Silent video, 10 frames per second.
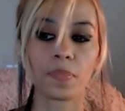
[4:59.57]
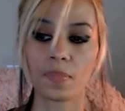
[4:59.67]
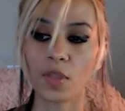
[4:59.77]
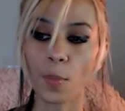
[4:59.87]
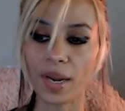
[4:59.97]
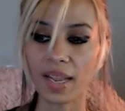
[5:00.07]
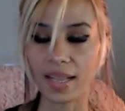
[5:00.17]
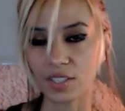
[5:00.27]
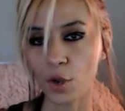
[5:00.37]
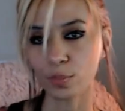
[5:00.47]
nobody
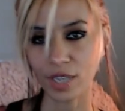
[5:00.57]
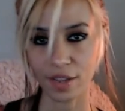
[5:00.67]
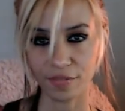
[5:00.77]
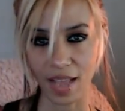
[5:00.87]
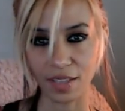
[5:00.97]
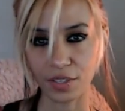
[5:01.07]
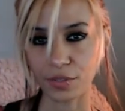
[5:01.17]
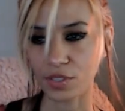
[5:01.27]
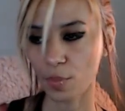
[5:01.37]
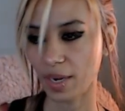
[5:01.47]
has hometown
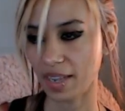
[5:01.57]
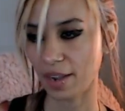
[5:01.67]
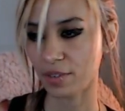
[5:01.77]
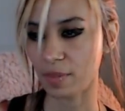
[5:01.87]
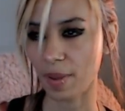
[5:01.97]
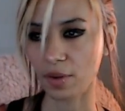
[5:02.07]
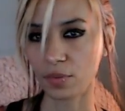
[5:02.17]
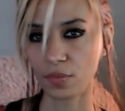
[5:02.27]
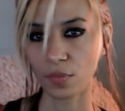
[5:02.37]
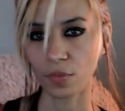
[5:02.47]
values. Nobody cares about
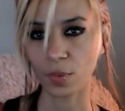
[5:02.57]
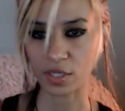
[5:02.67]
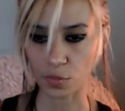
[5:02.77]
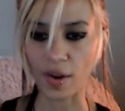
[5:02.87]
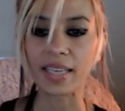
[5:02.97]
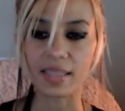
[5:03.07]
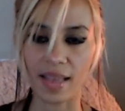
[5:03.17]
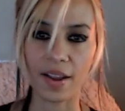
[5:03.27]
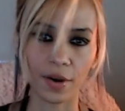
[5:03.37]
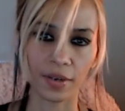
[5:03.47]
what's right
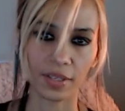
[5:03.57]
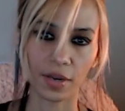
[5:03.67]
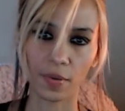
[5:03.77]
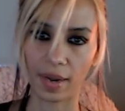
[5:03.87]
there. You know what